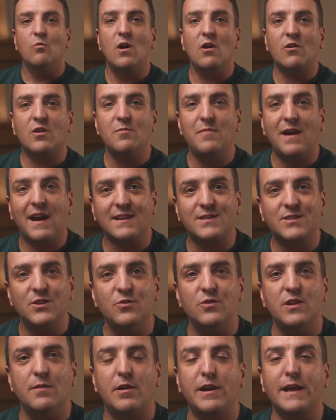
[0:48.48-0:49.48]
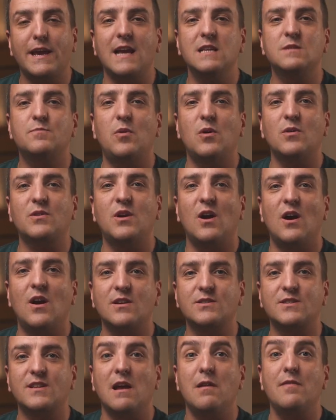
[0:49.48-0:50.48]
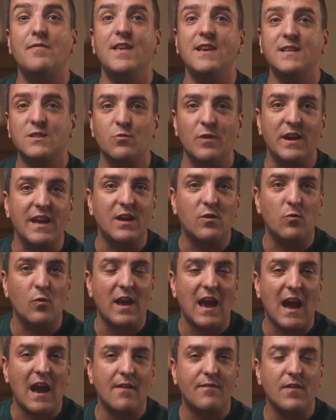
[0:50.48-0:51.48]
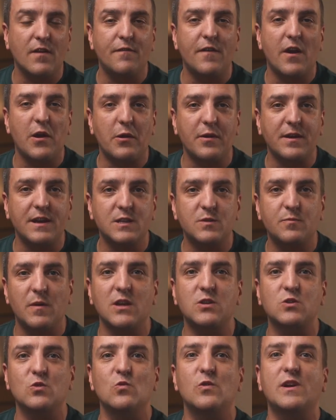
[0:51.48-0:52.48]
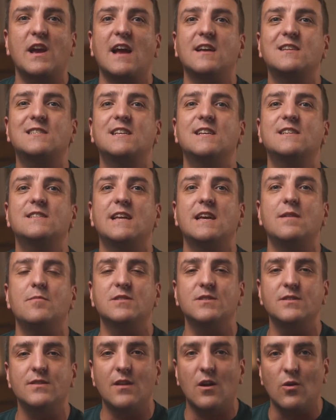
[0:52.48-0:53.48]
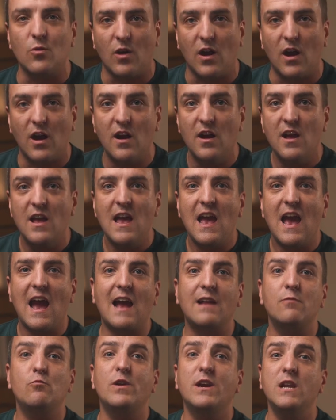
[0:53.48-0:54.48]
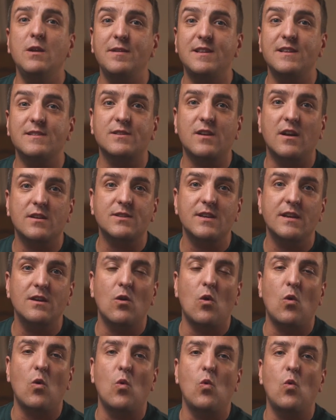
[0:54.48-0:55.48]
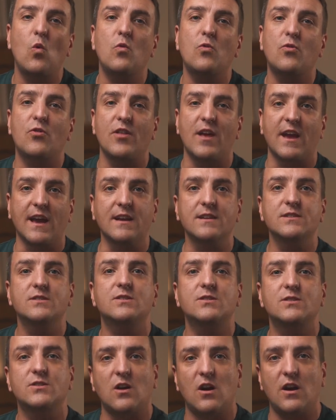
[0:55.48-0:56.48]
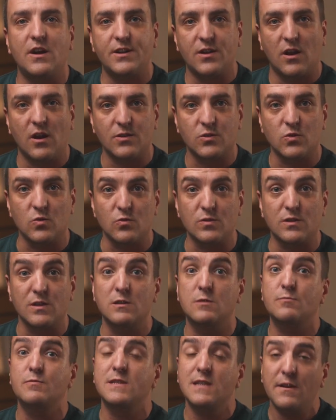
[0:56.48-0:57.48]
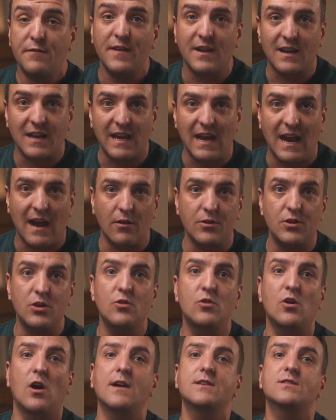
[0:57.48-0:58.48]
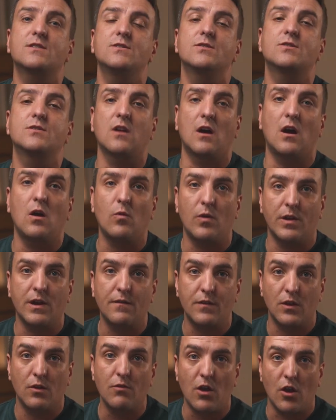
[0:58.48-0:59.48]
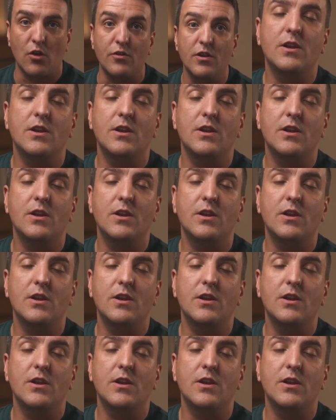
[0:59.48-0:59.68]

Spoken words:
Welcome back to the Money Gains podcast. This week we have a very special guest. His name is Noah, and we're going to be discussing all things side hustles and specifically how you guys can start one of your own.